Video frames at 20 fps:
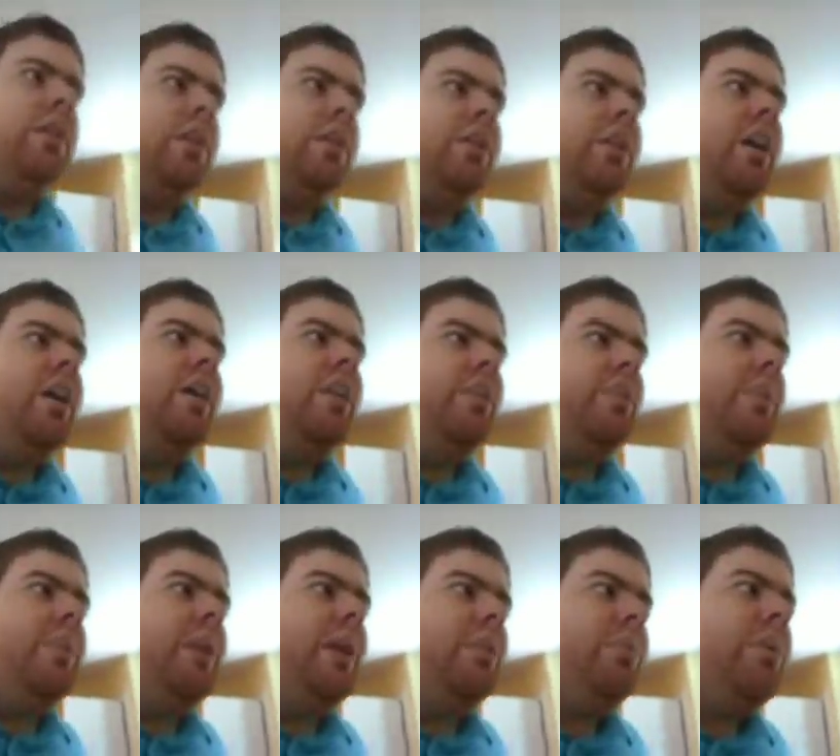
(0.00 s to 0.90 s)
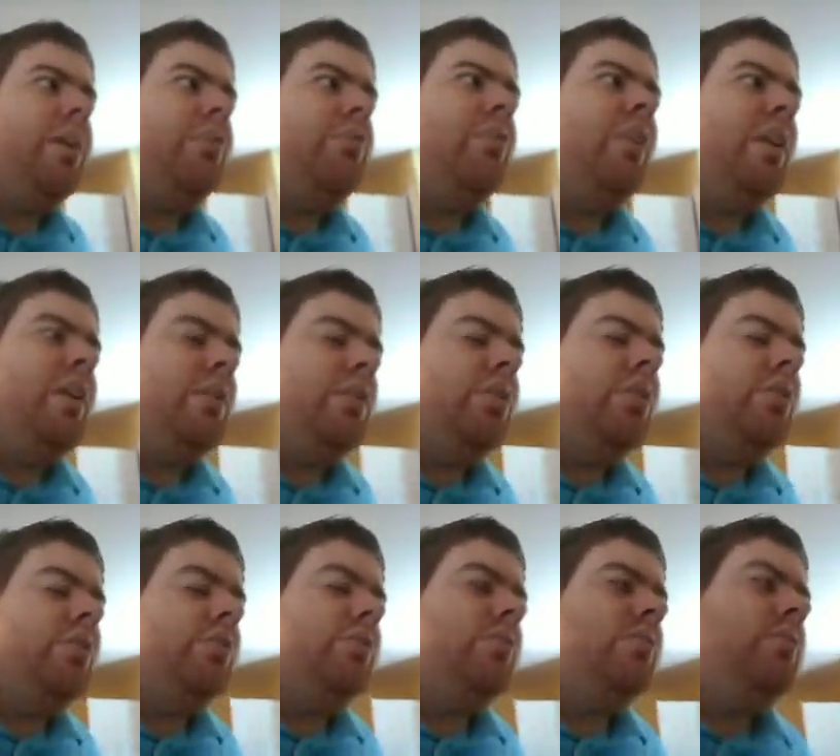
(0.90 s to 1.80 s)
dog is a man's best friend.
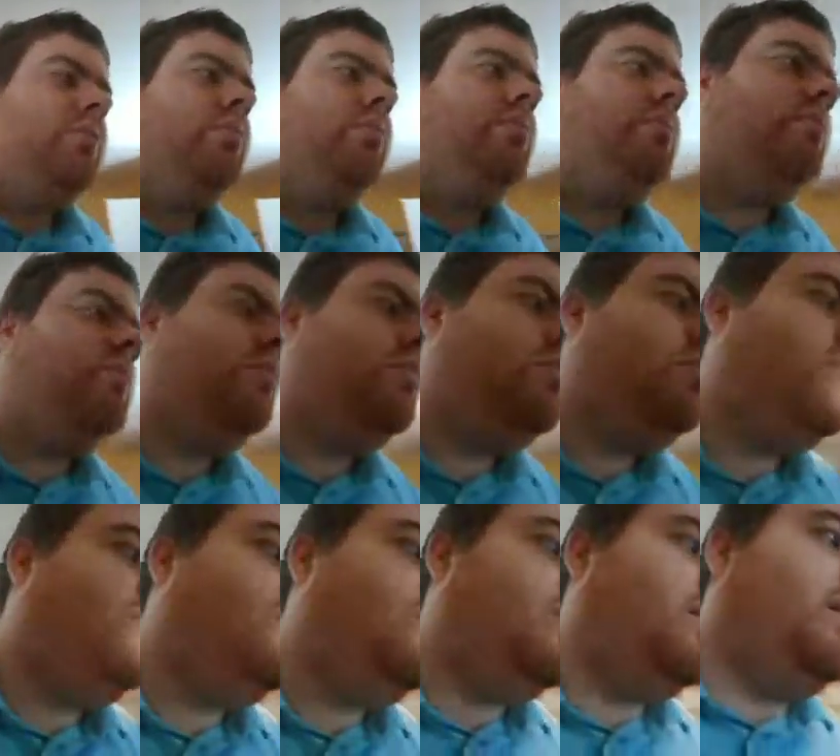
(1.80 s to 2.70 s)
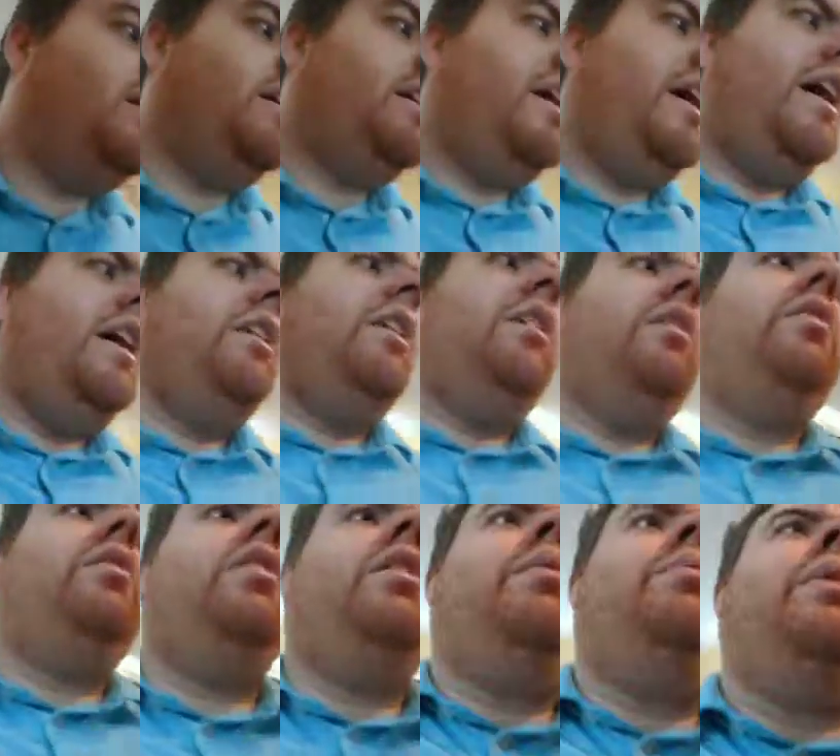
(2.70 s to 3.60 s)
And a cat is a